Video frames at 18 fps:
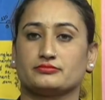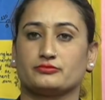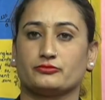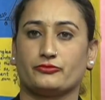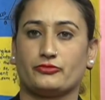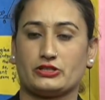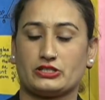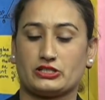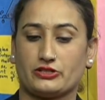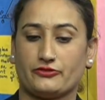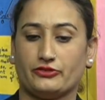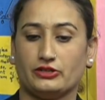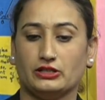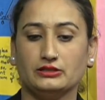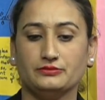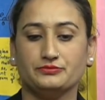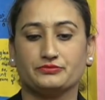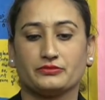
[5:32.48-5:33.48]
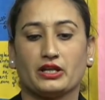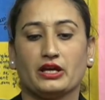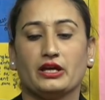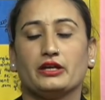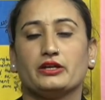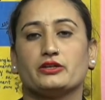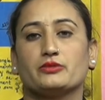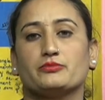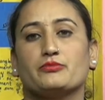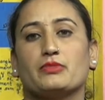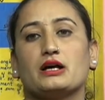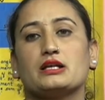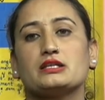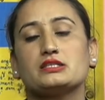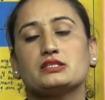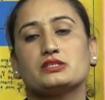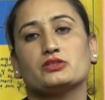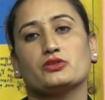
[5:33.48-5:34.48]
First of all, you
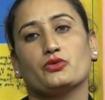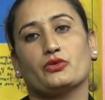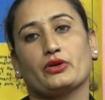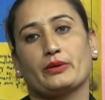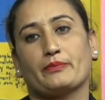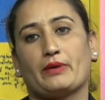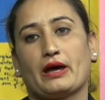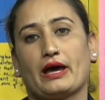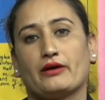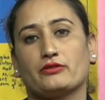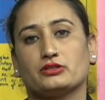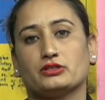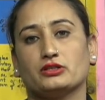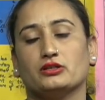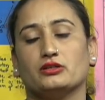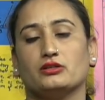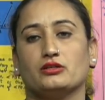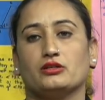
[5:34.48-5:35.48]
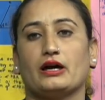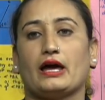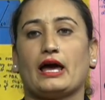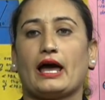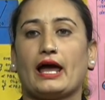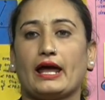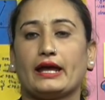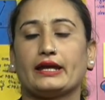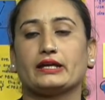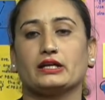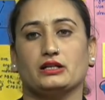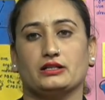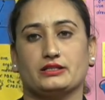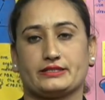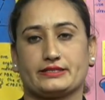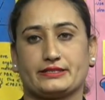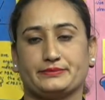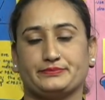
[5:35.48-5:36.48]
must know about
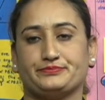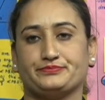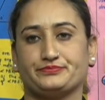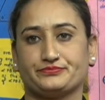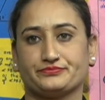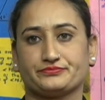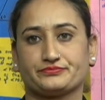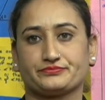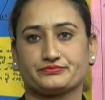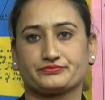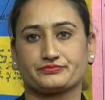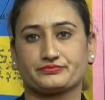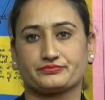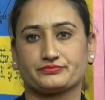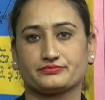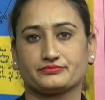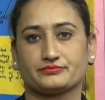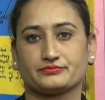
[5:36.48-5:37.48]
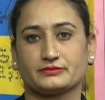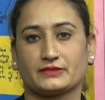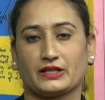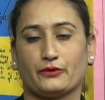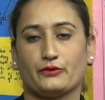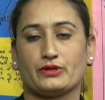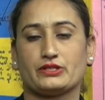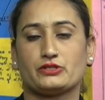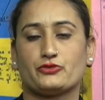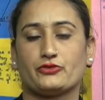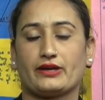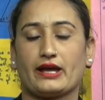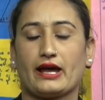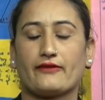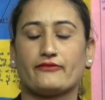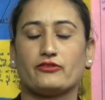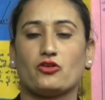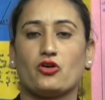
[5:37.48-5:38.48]
angles, which we
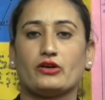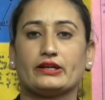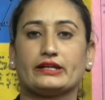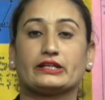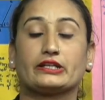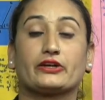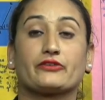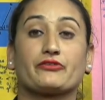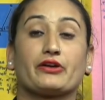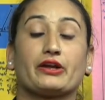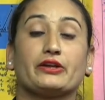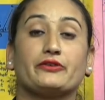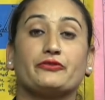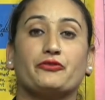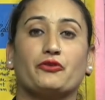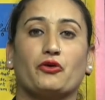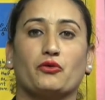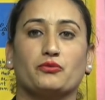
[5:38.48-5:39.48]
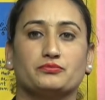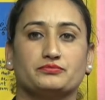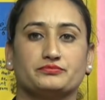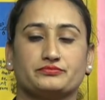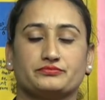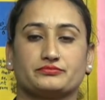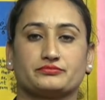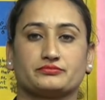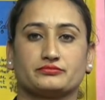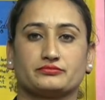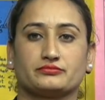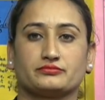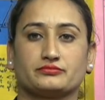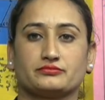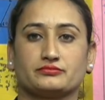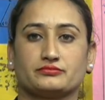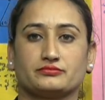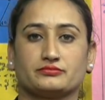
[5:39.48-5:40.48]
have learned in grade 4.
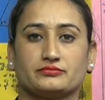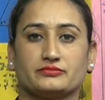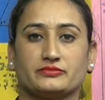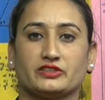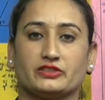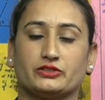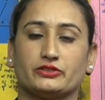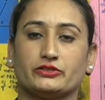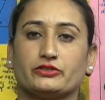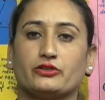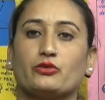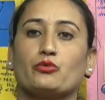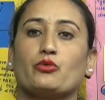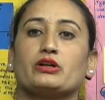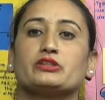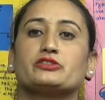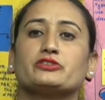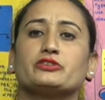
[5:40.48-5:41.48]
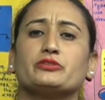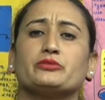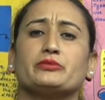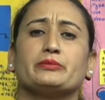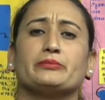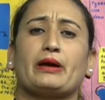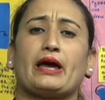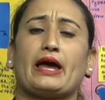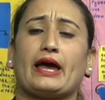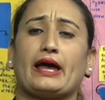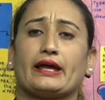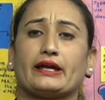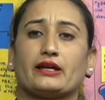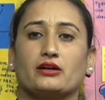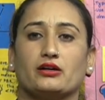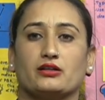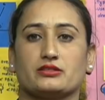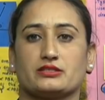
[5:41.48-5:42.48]
Do you know what do you mean by
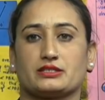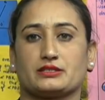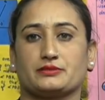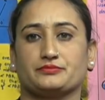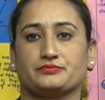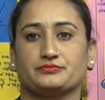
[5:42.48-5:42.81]
angles?